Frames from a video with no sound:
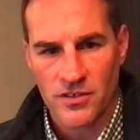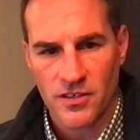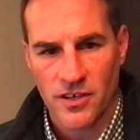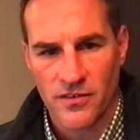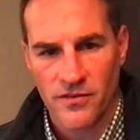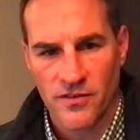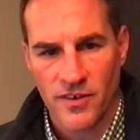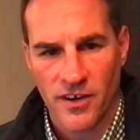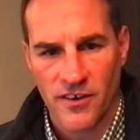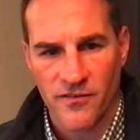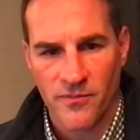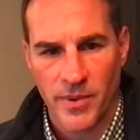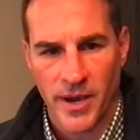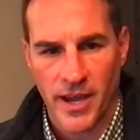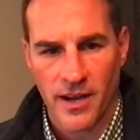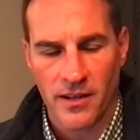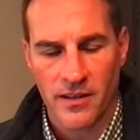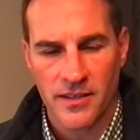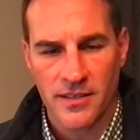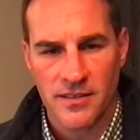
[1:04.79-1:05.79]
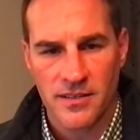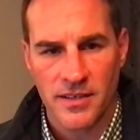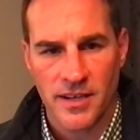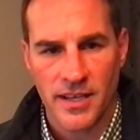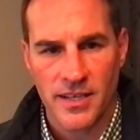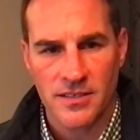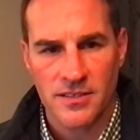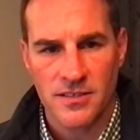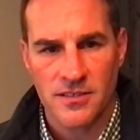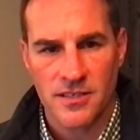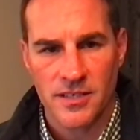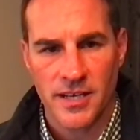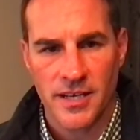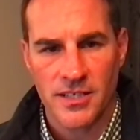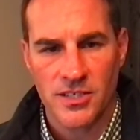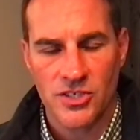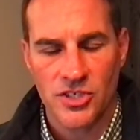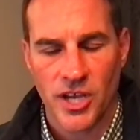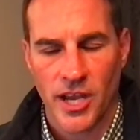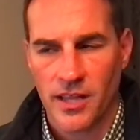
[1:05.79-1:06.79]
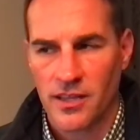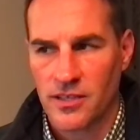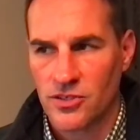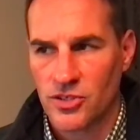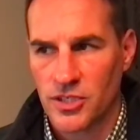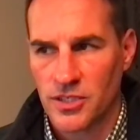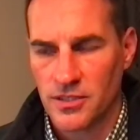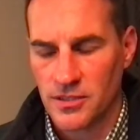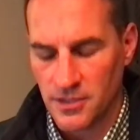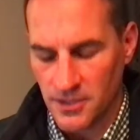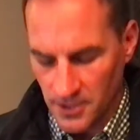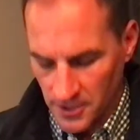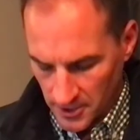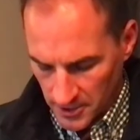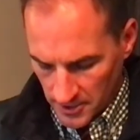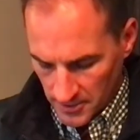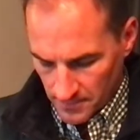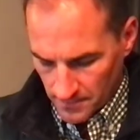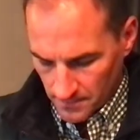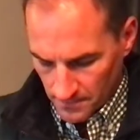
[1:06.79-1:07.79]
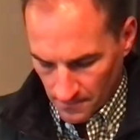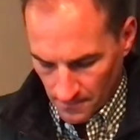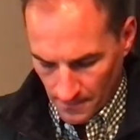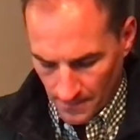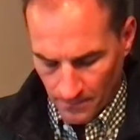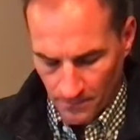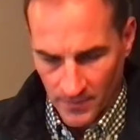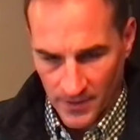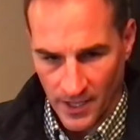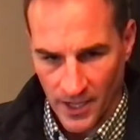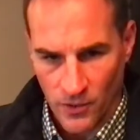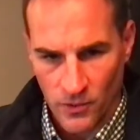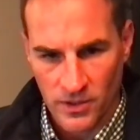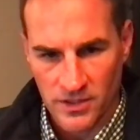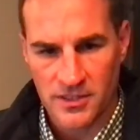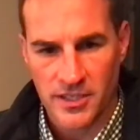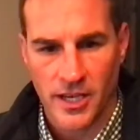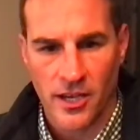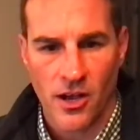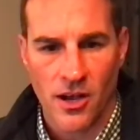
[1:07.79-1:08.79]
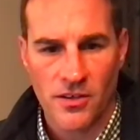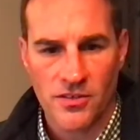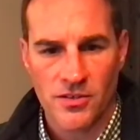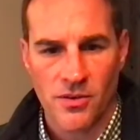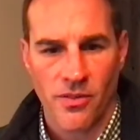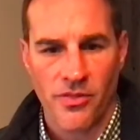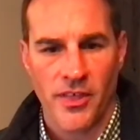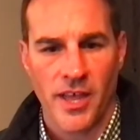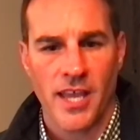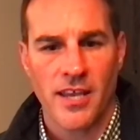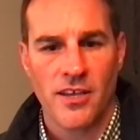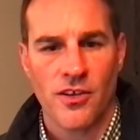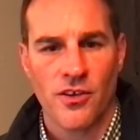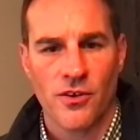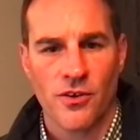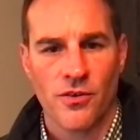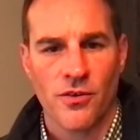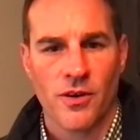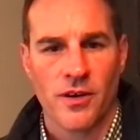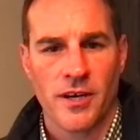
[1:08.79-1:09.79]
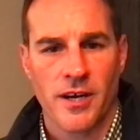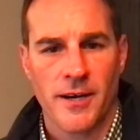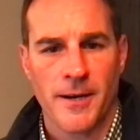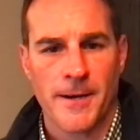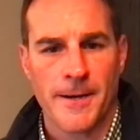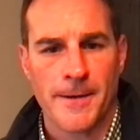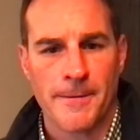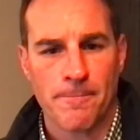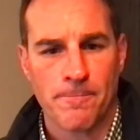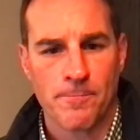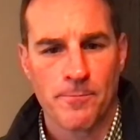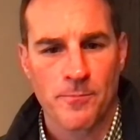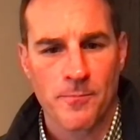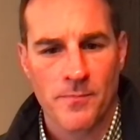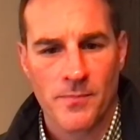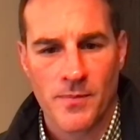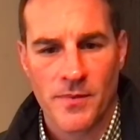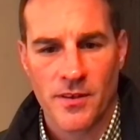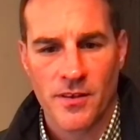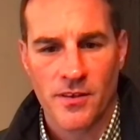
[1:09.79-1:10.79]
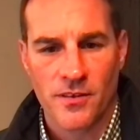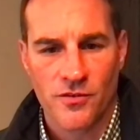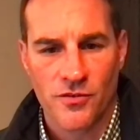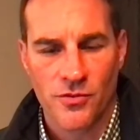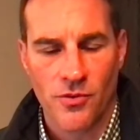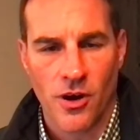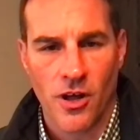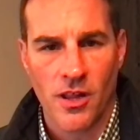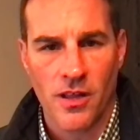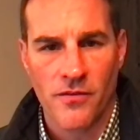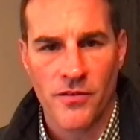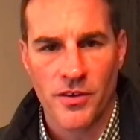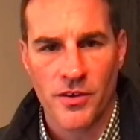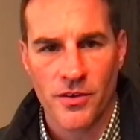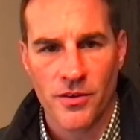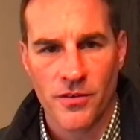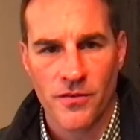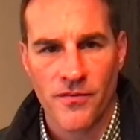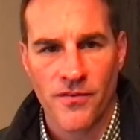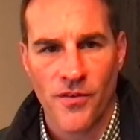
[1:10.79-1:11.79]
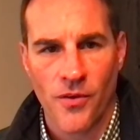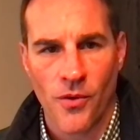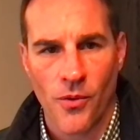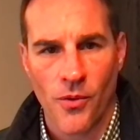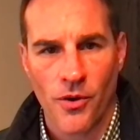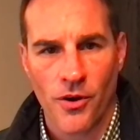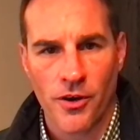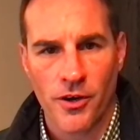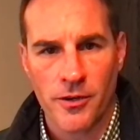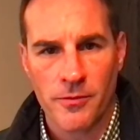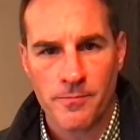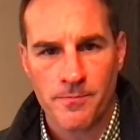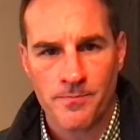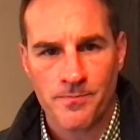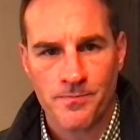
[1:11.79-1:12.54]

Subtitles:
of battling today's challenges. I will say also thank you to all of you for